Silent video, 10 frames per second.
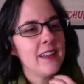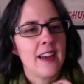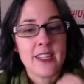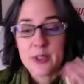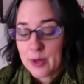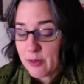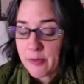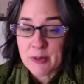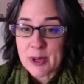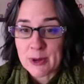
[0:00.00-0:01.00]
I do have a
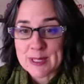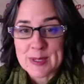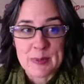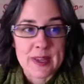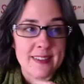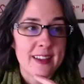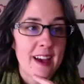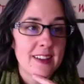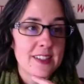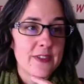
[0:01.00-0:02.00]
few notes, but
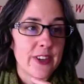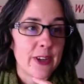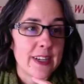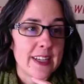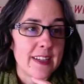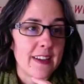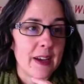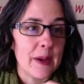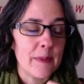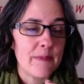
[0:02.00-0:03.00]
not very
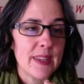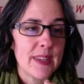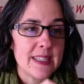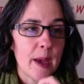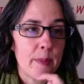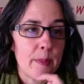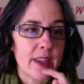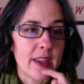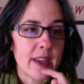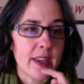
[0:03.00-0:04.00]
in-depth.
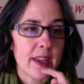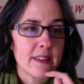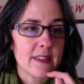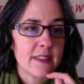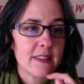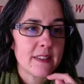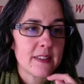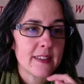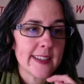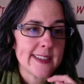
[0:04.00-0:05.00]
And
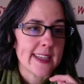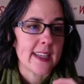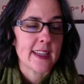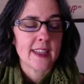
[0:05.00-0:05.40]
let's see.